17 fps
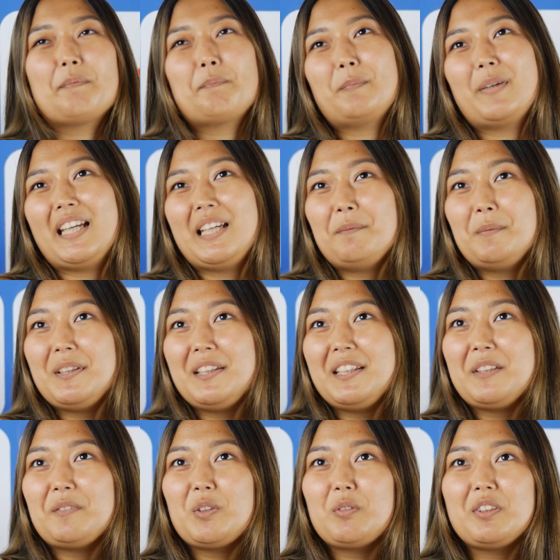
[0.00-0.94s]

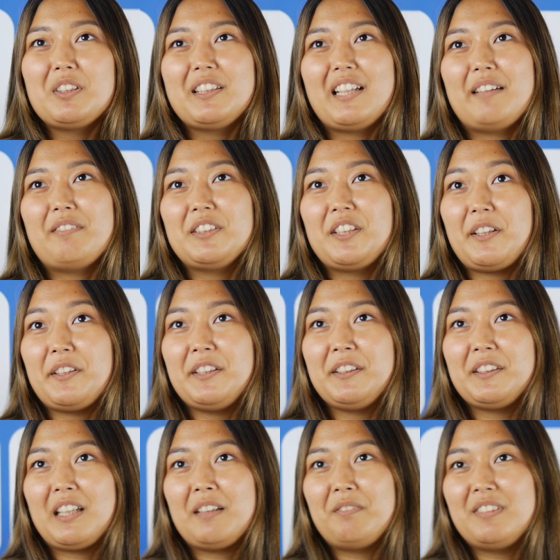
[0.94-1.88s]
Maybe we will have a
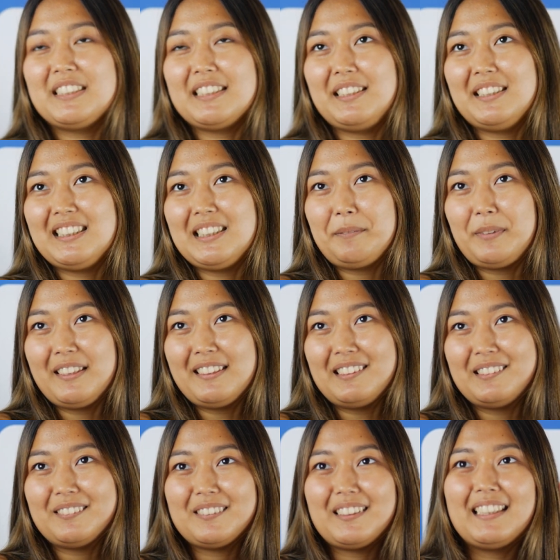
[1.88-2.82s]
training camp with Elizabeth.